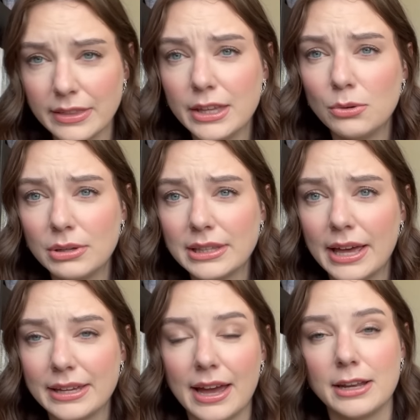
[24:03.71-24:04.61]
that you would
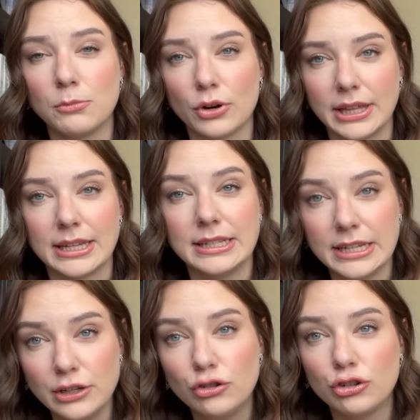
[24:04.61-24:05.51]
like, any more like
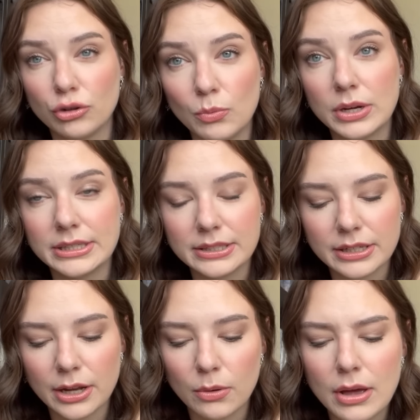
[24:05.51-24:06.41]
niche ones,
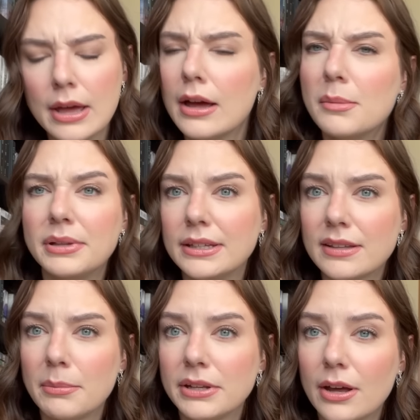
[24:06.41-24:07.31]
you know, please
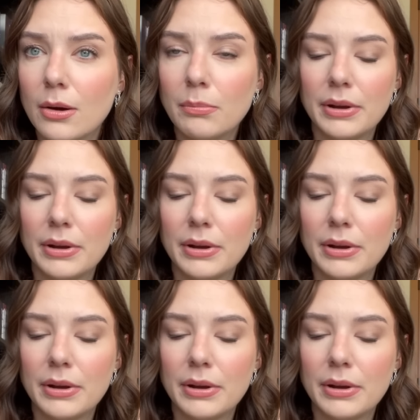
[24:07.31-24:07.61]
let me know.